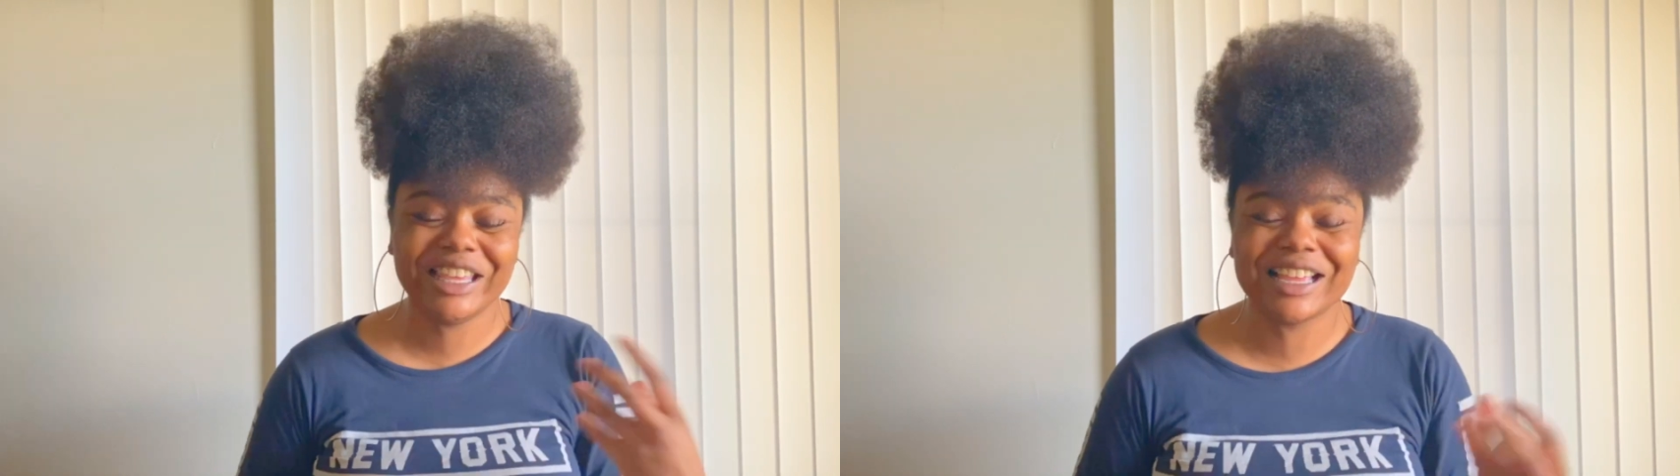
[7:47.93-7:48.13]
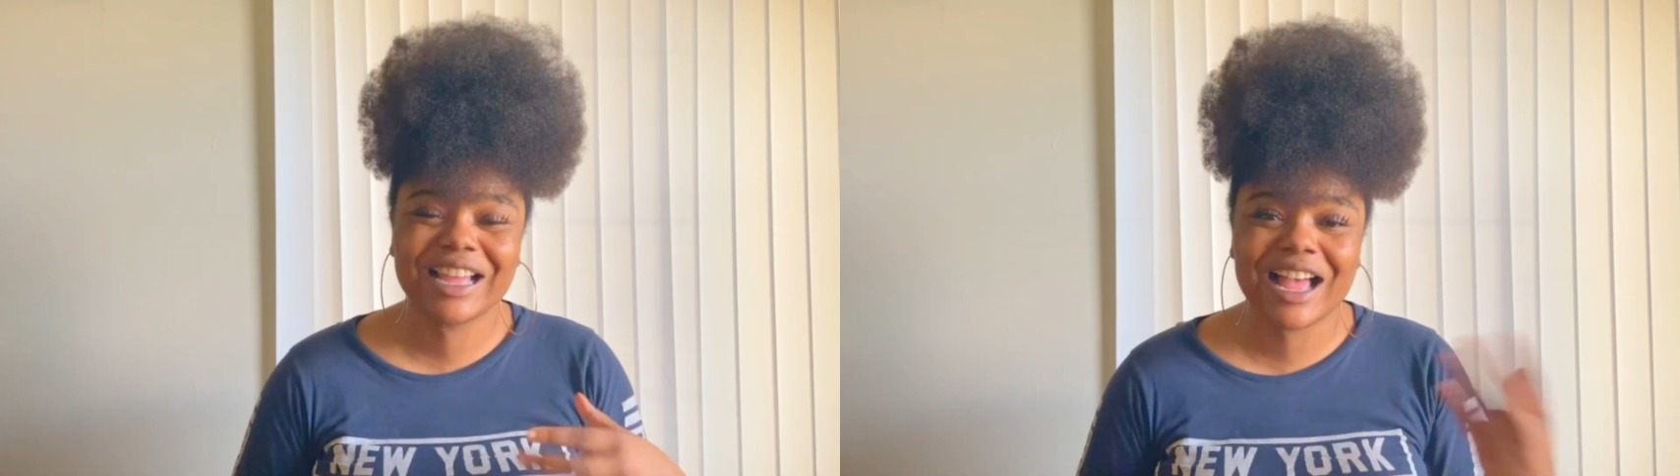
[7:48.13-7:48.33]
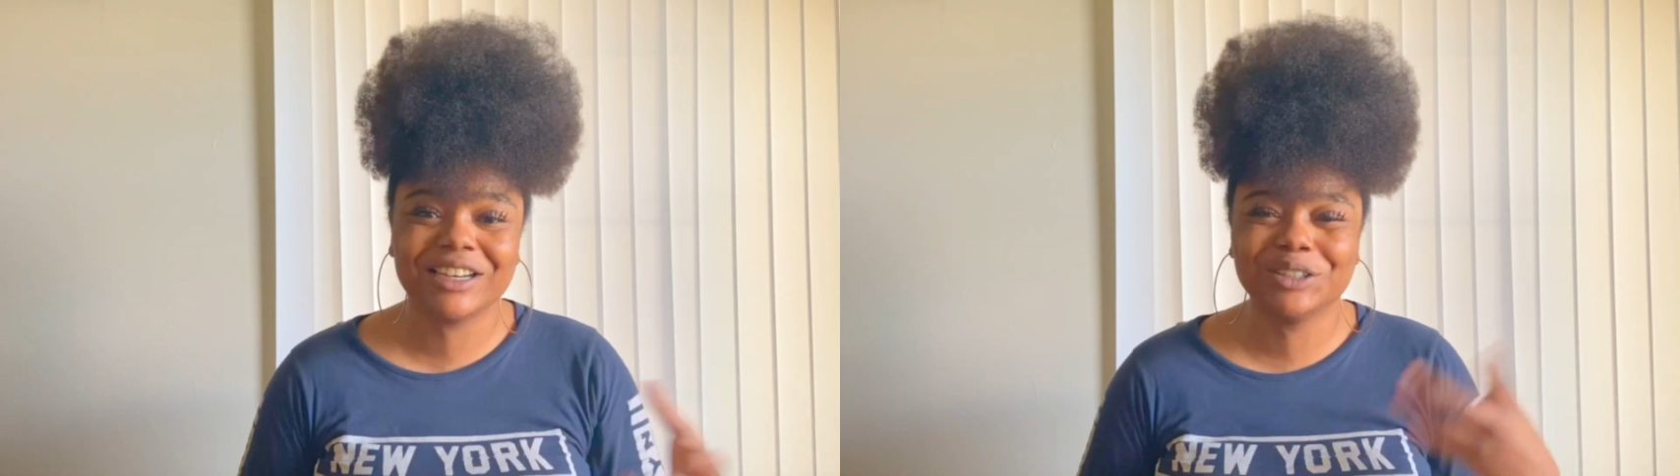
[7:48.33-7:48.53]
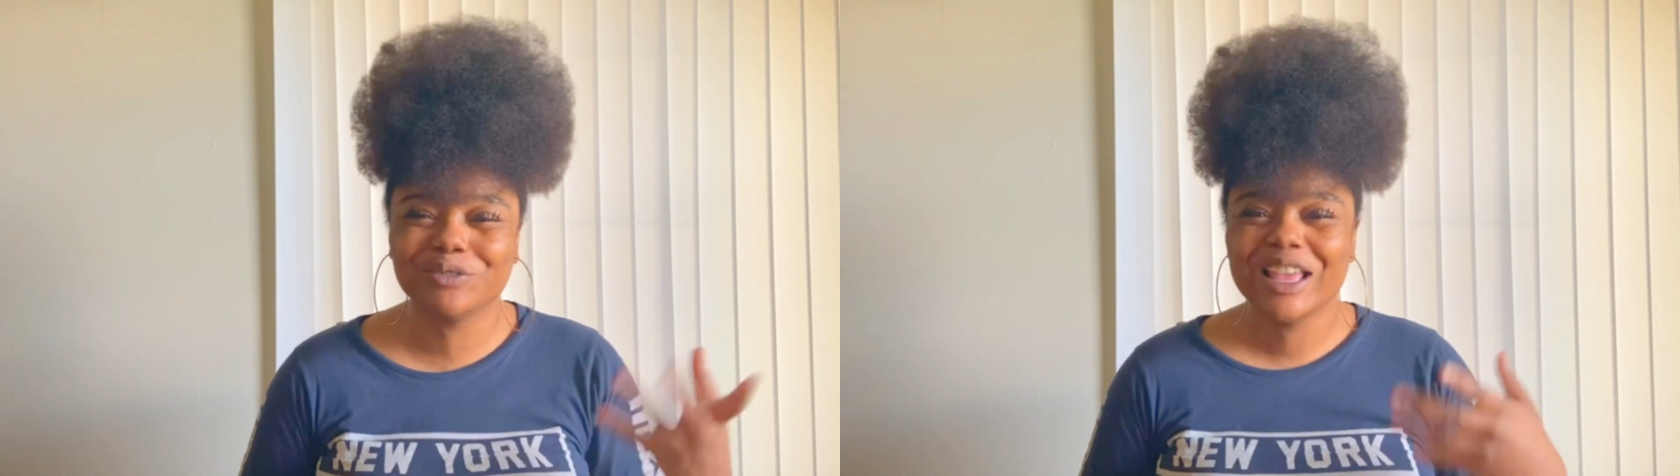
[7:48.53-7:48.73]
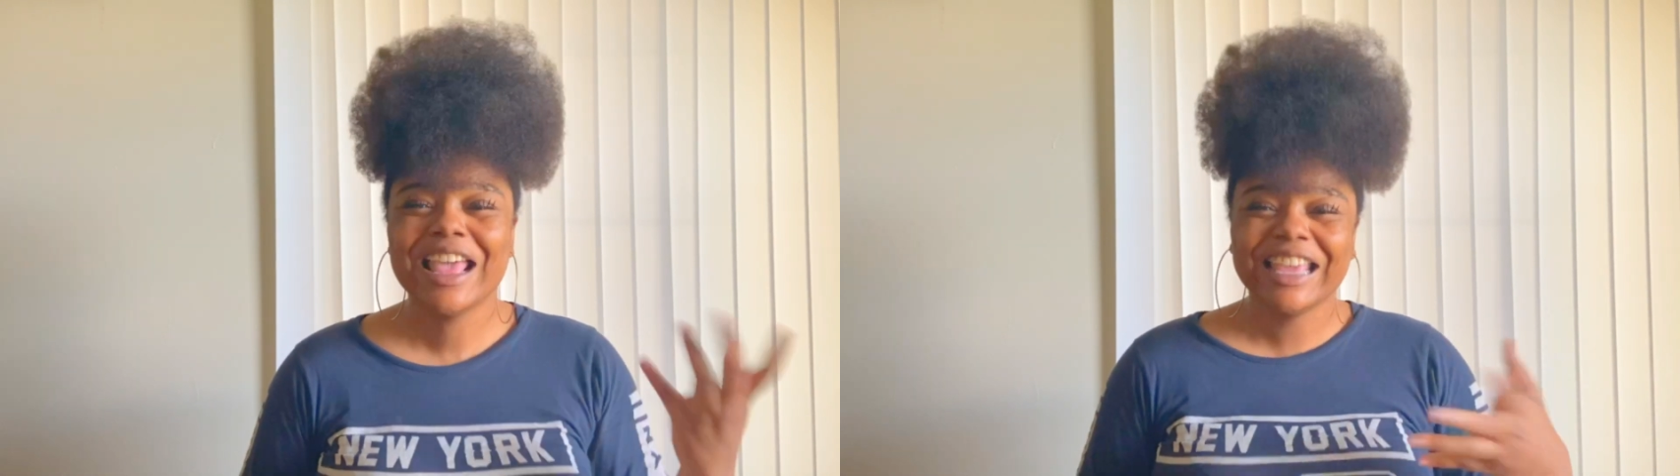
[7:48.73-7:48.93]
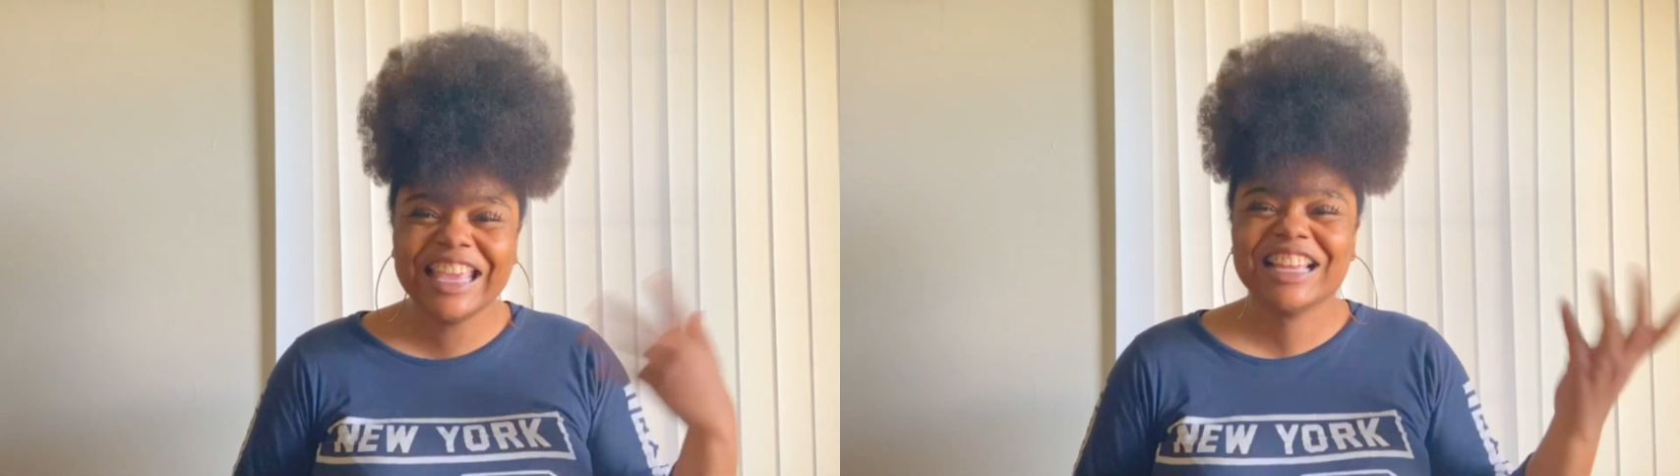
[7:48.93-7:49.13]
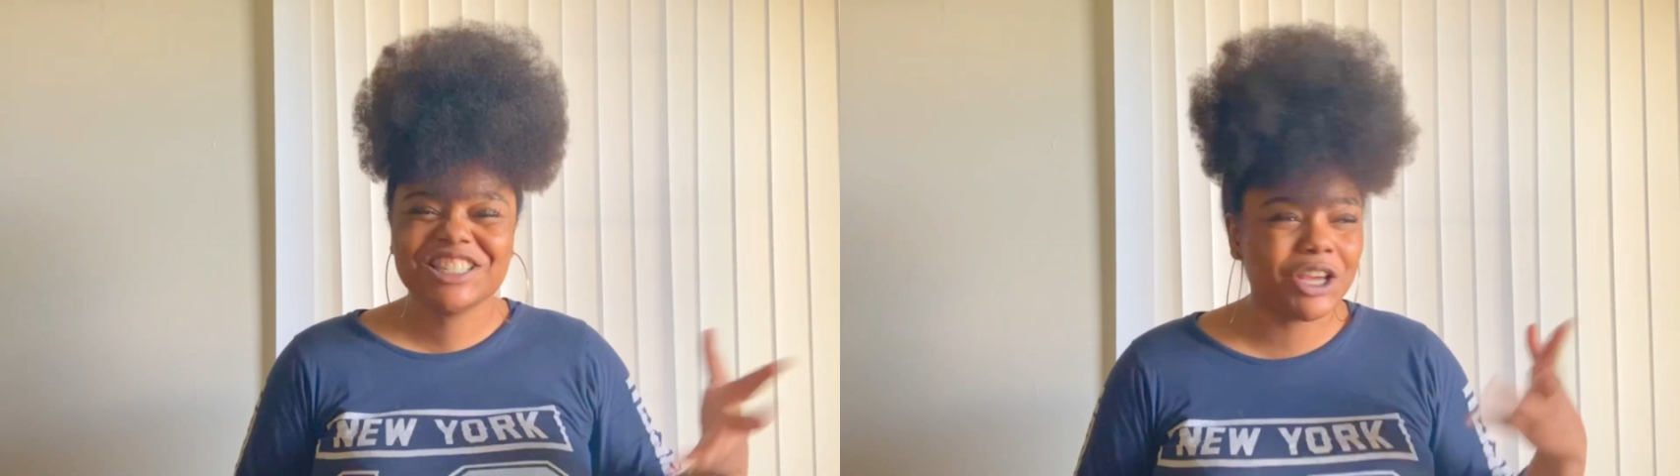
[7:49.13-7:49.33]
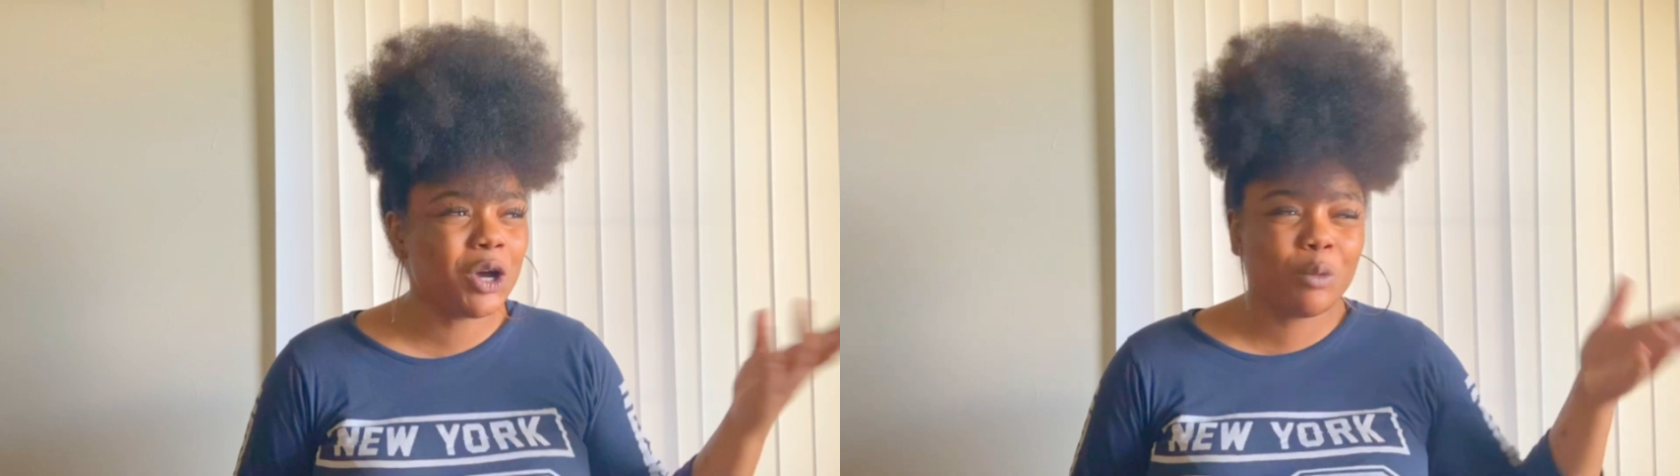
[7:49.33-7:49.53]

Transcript: can deal